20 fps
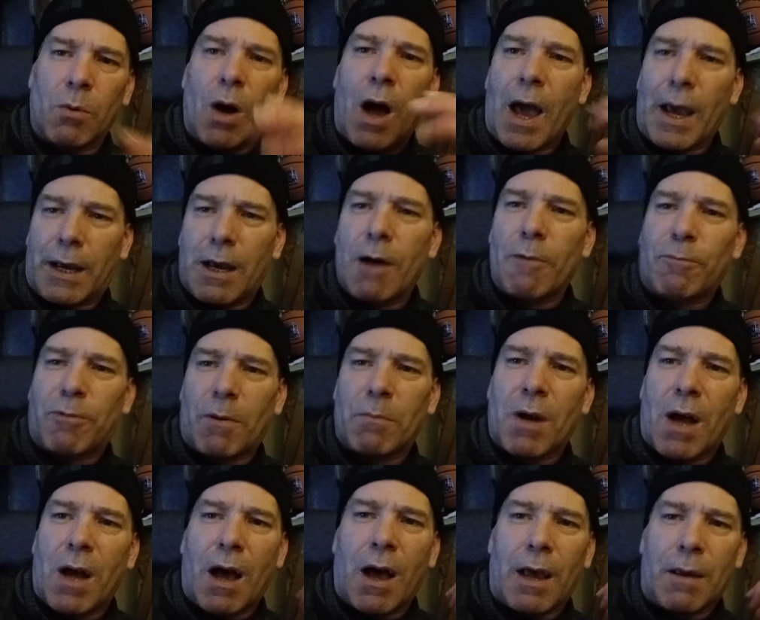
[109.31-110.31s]
Well, I come
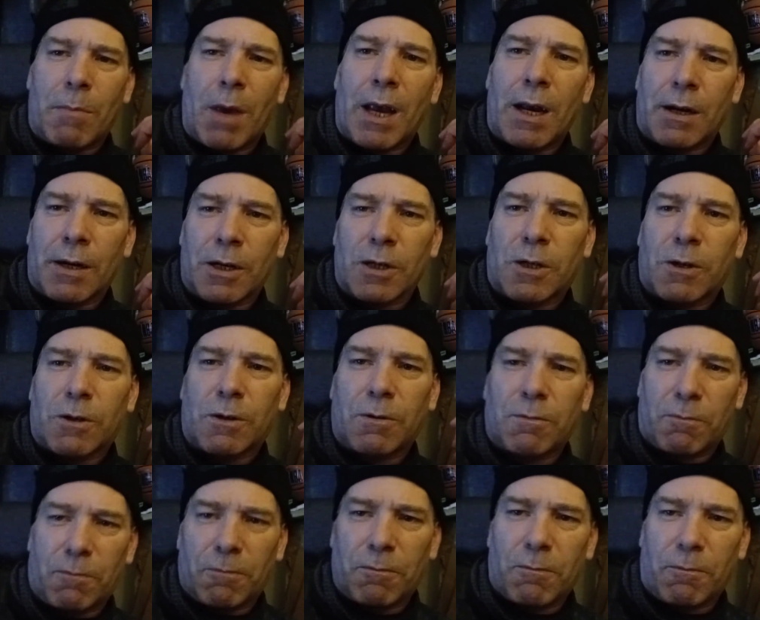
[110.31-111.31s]
from a
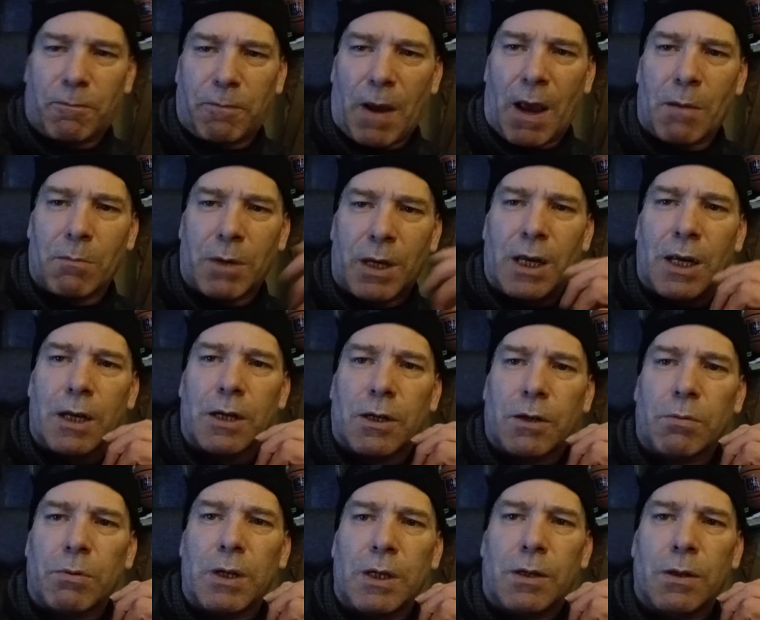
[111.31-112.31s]
high-maintenance family
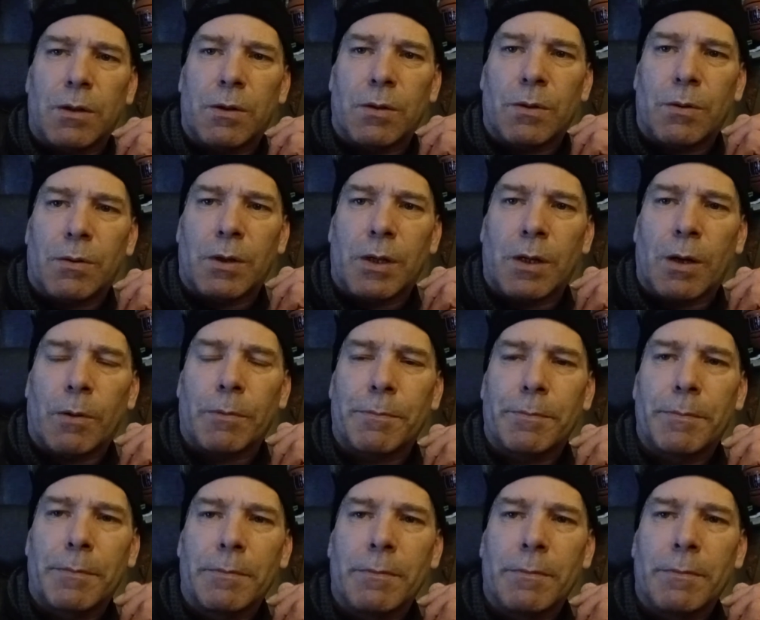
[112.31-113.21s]
history, too, you know.